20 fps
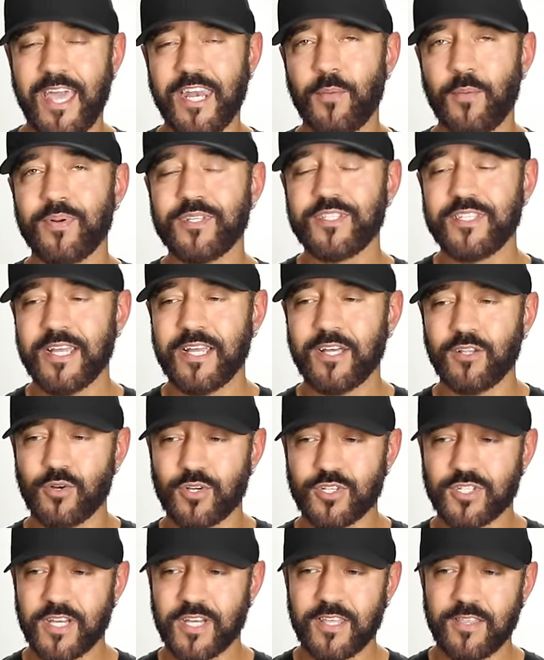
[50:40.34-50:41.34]
And in particular,
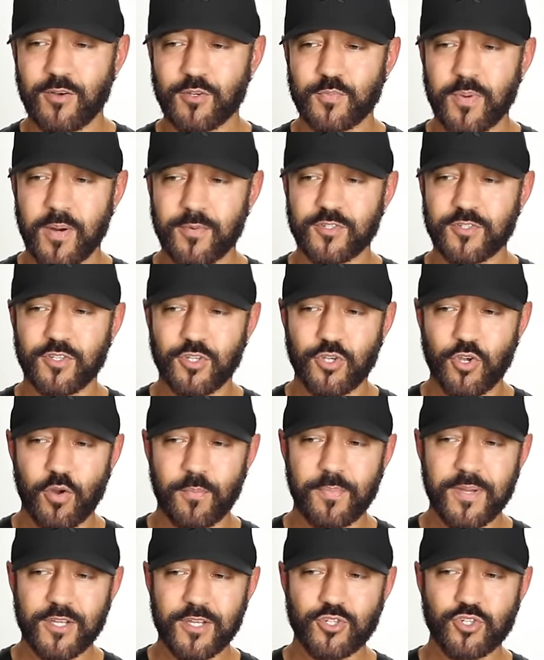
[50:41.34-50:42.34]
a study that was published in the
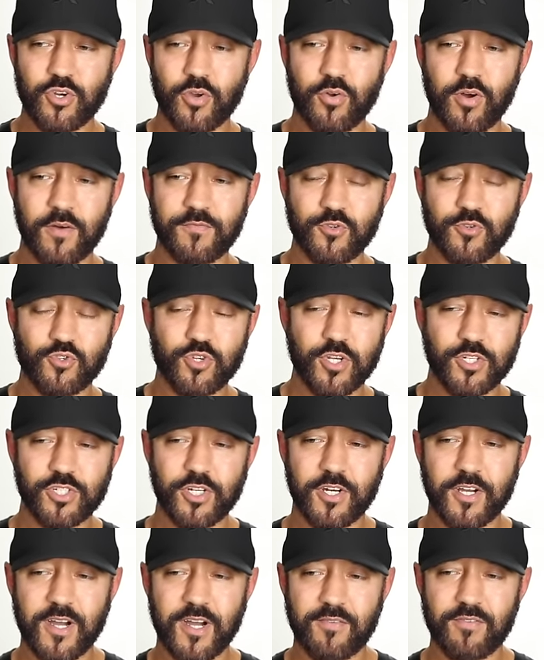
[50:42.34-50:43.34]
European Journal of
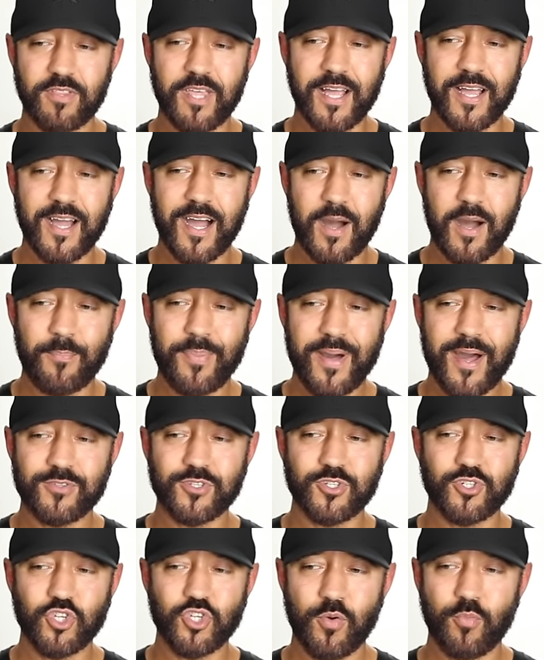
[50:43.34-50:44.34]
Nutrition uncovered that compounds
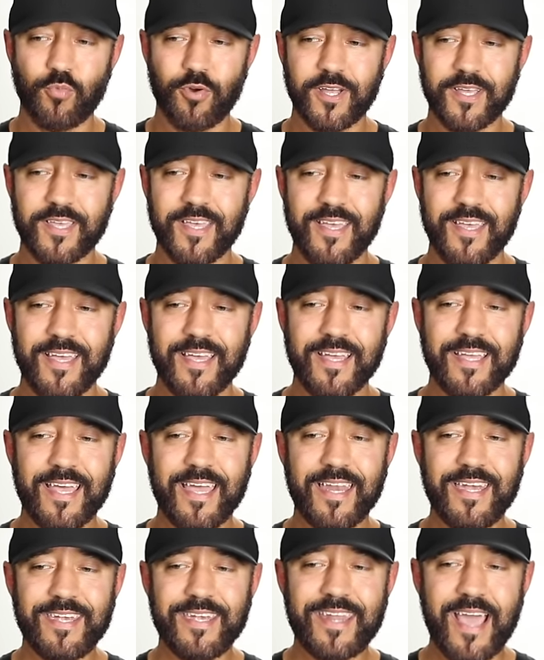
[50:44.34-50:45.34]
in turmeric
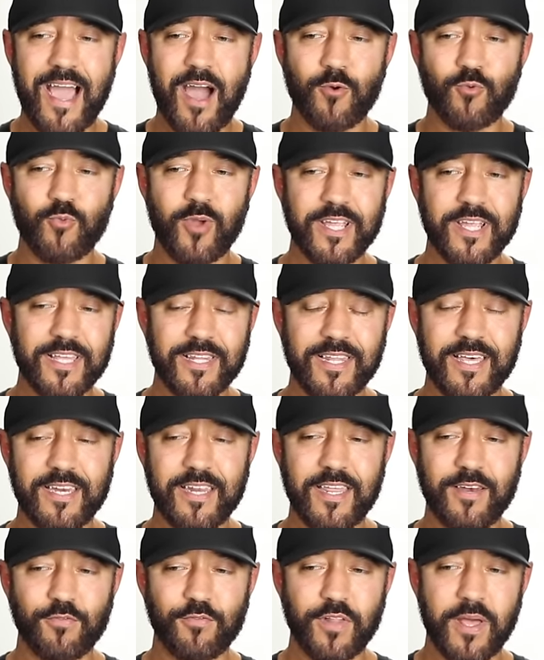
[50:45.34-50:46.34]
can downregulate
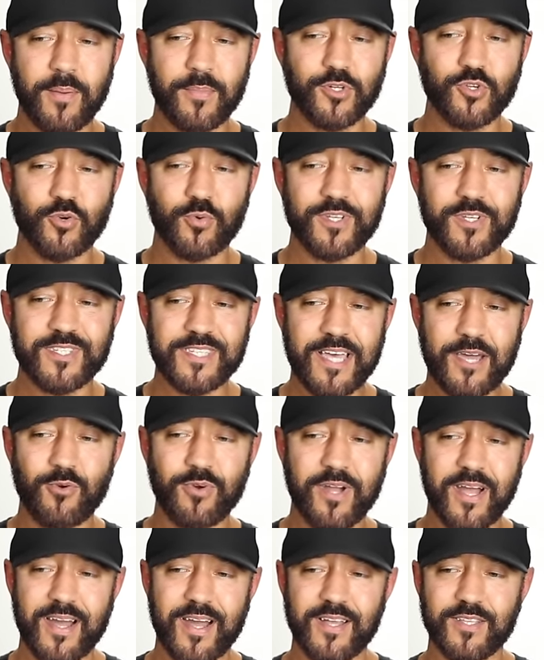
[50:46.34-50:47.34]
inflammatory
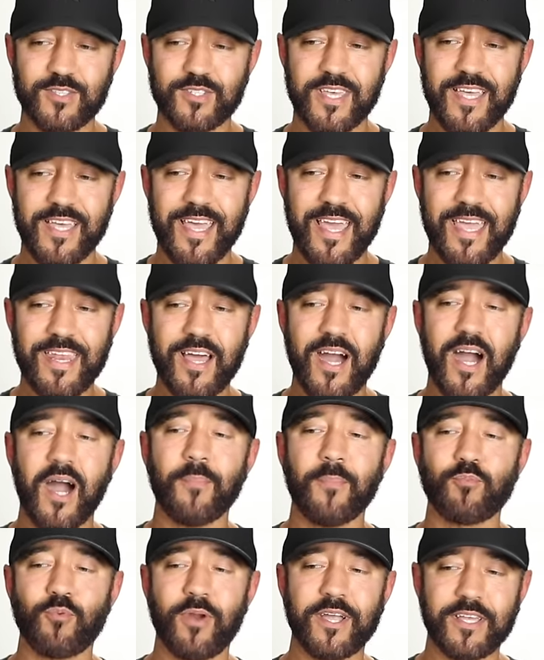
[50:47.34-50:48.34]
cytokines and
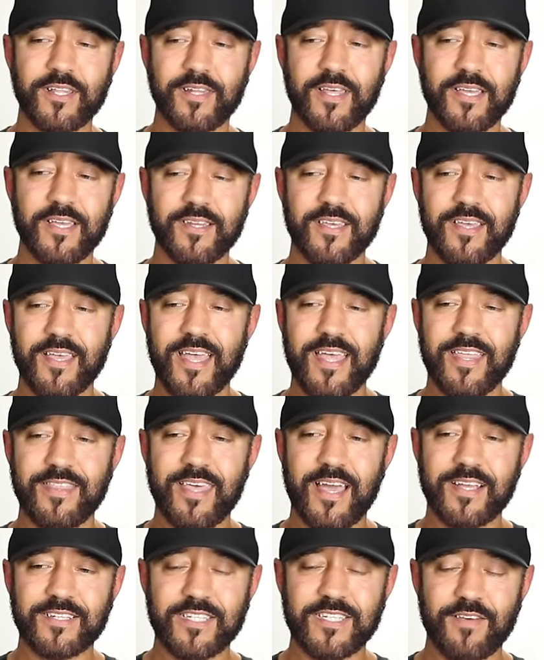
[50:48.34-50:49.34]
upregulate
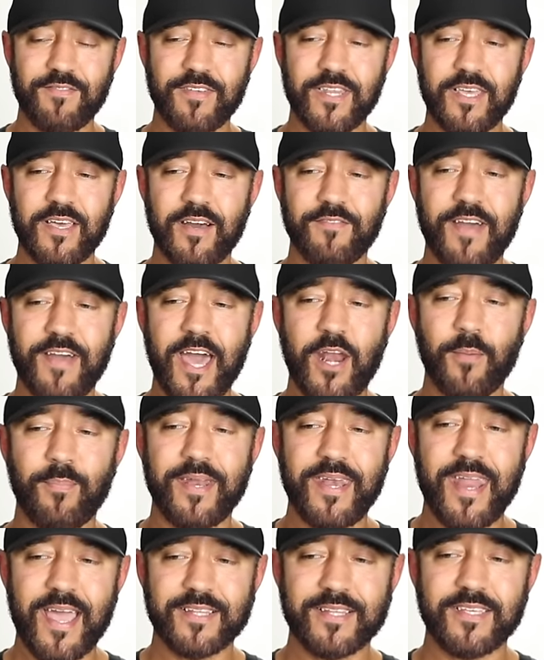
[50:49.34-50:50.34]
the activity of
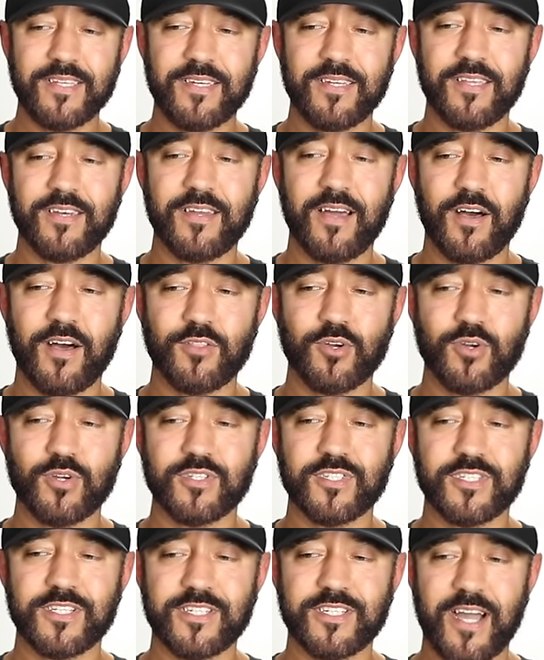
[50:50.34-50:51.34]
adiponectin and other
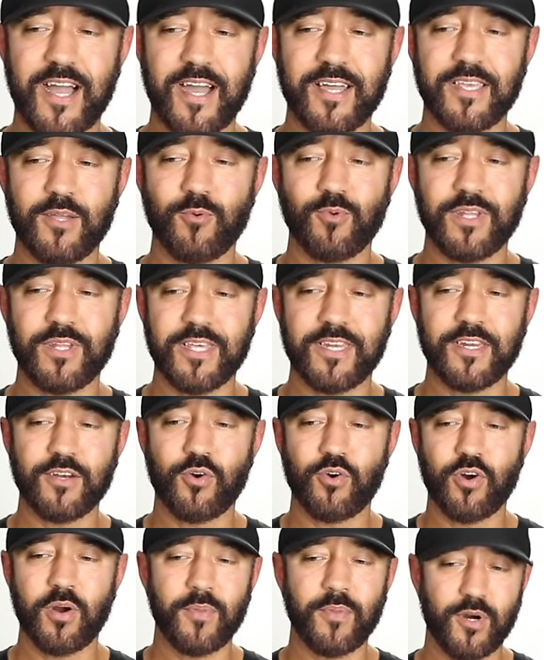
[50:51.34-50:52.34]
satiety related
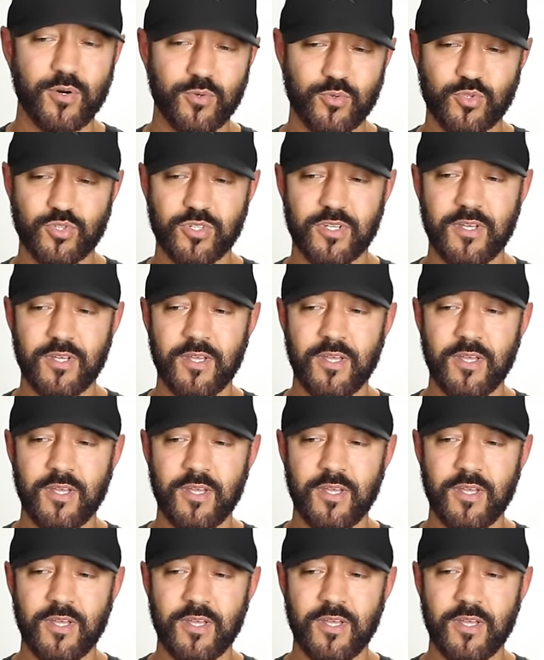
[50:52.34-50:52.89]
hormones.